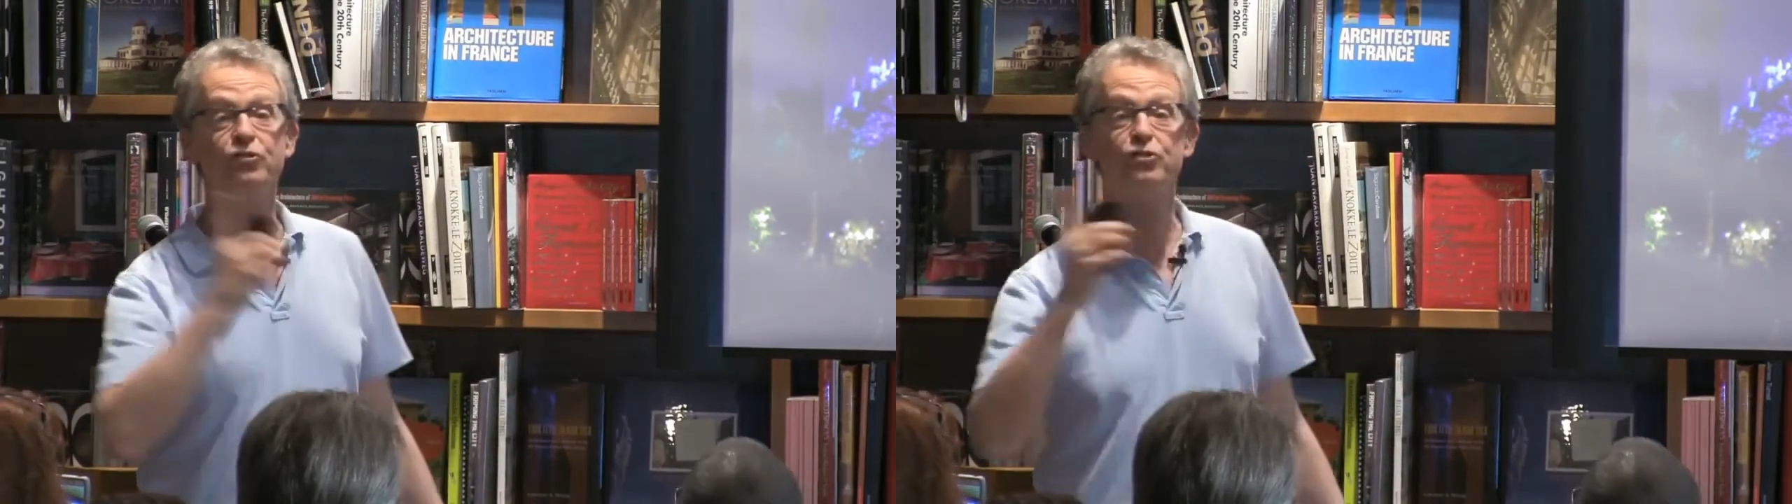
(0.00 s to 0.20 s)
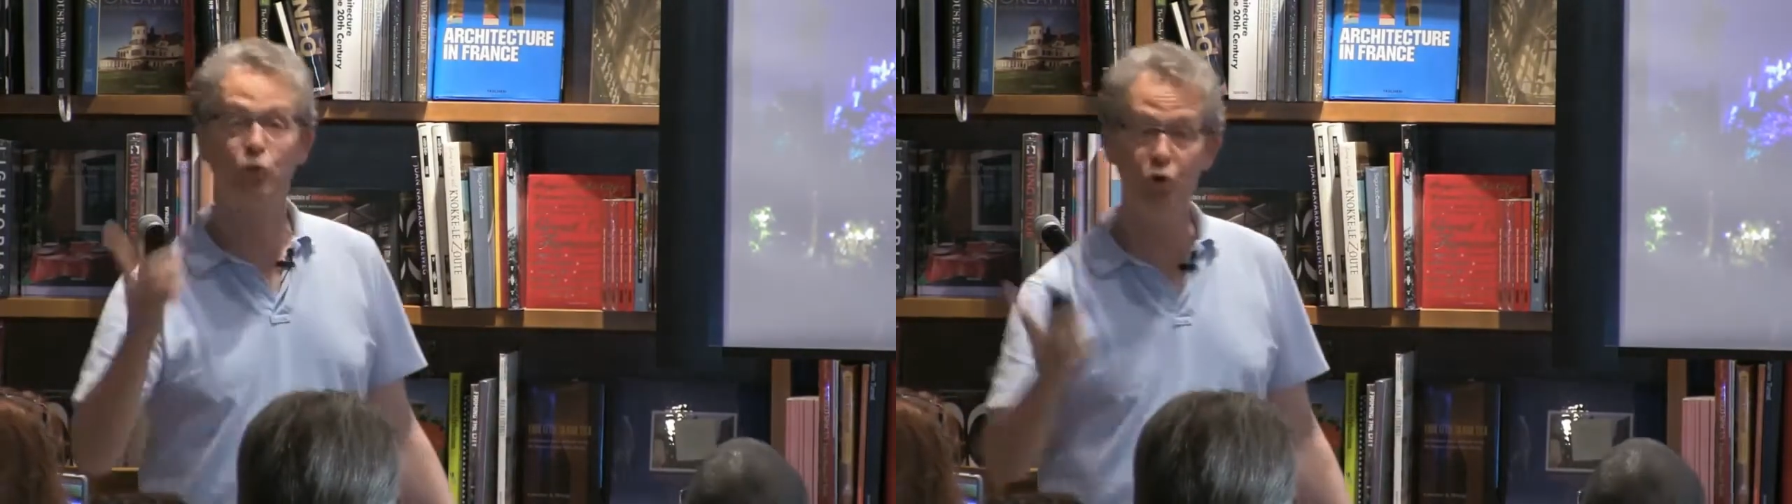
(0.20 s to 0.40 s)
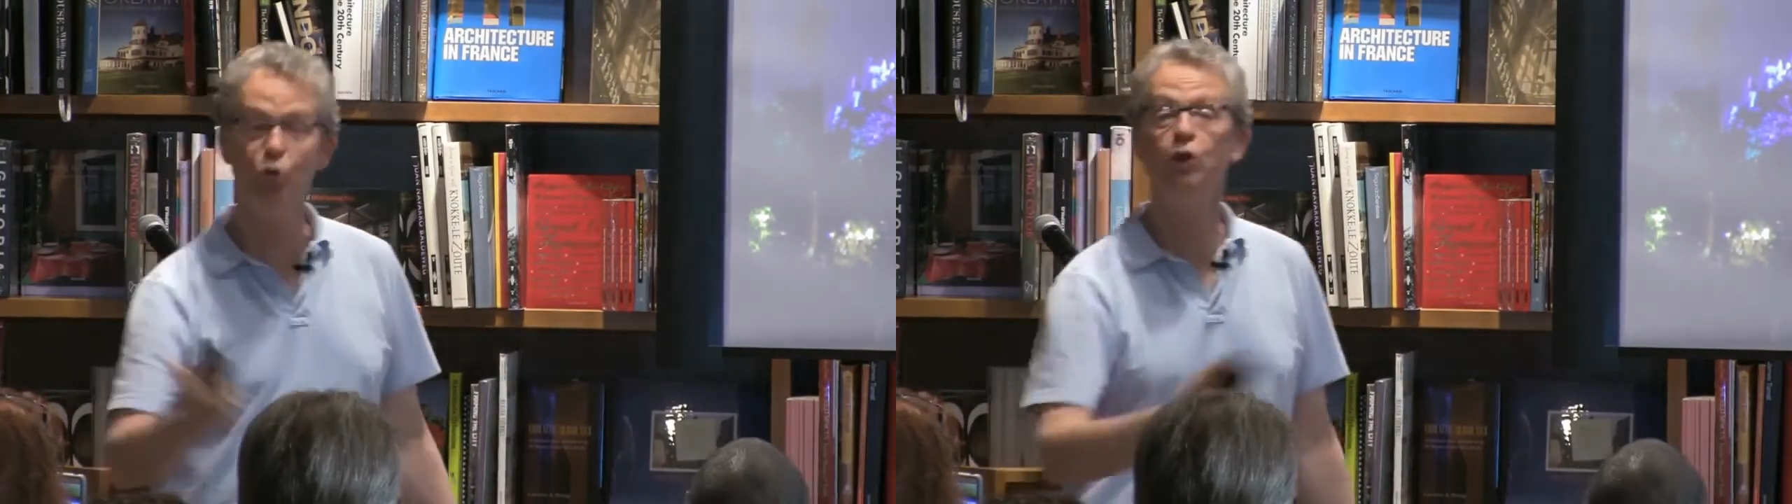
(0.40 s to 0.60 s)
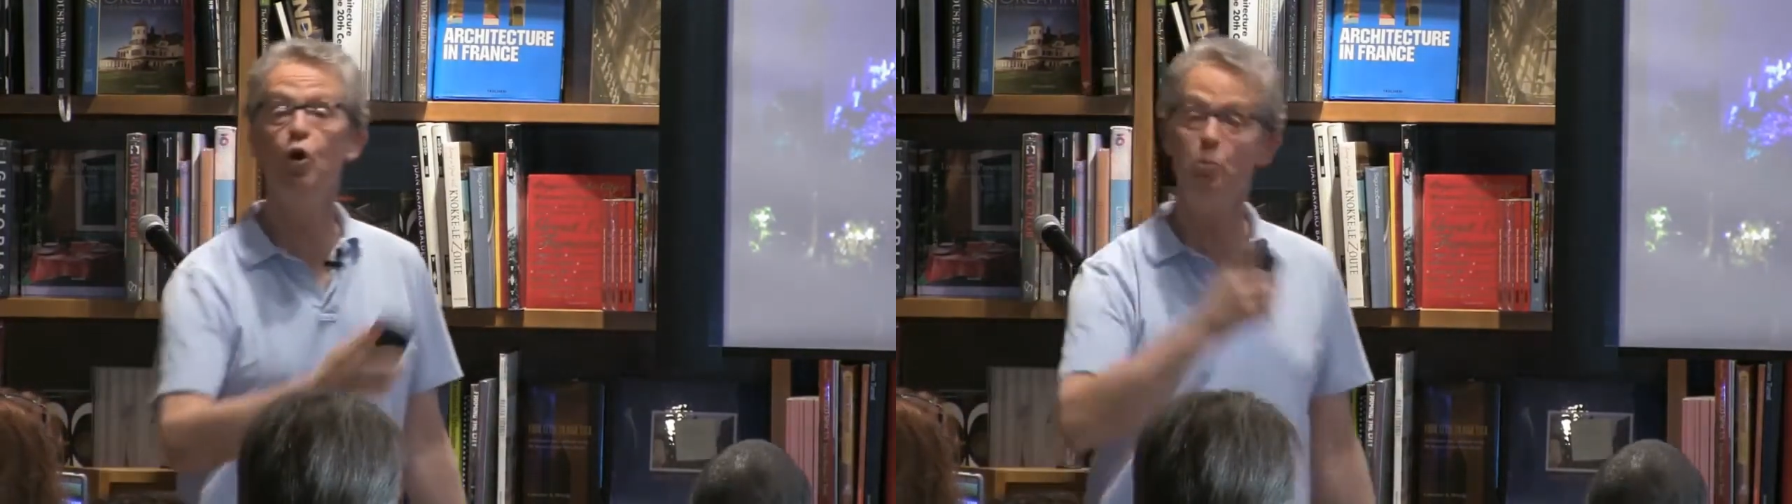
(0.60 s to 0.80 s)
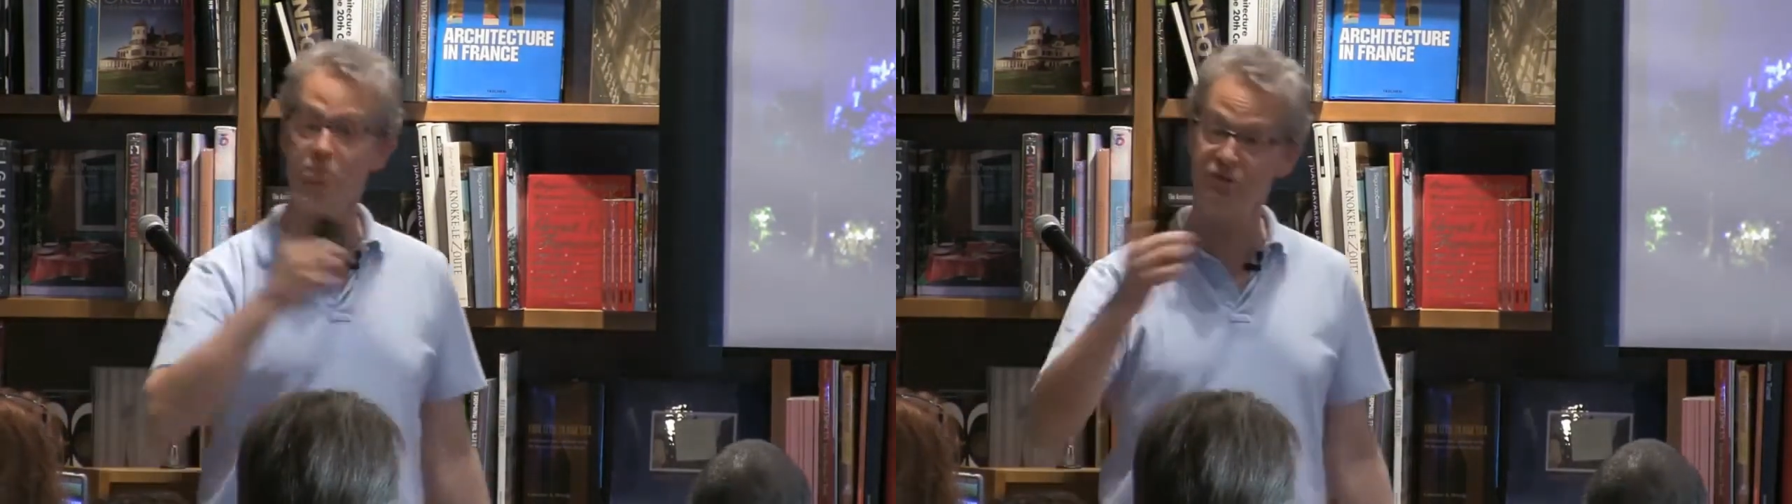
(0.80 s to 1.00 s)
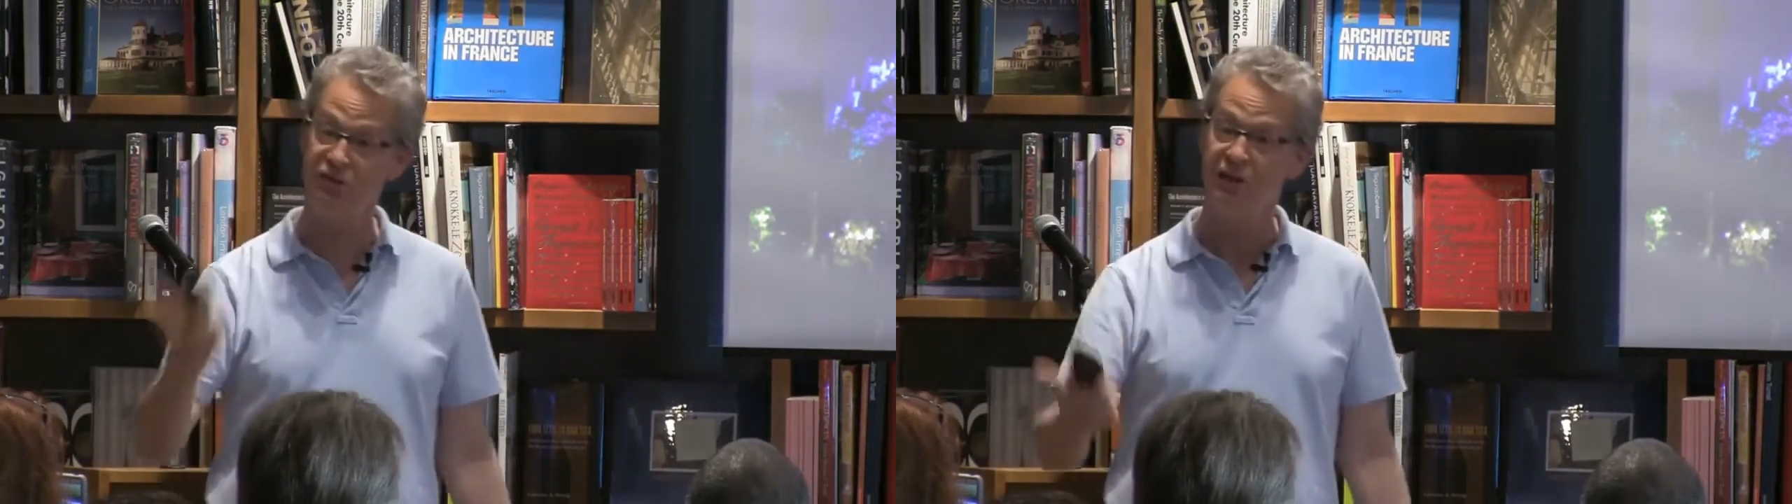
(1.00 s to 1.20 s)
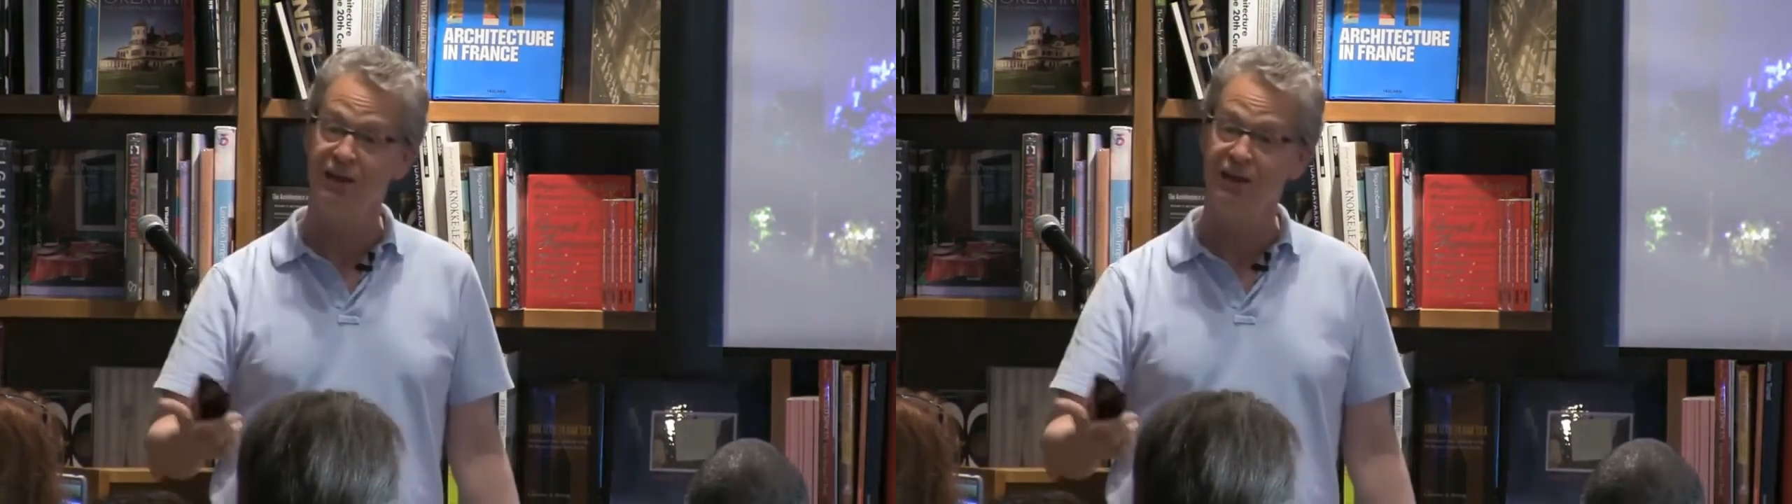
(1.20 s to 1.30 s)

two loops,